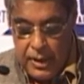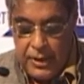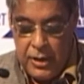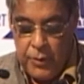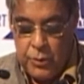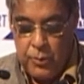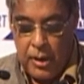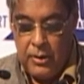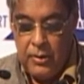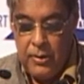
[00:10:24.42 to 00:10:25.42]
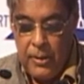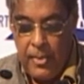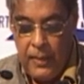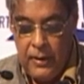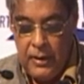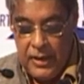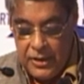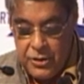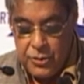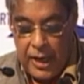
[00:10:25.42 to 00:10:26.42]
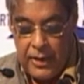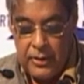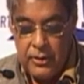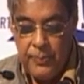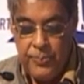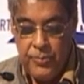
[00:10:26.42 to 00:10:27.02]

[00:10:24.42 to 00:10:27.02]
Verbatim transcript: individual strength.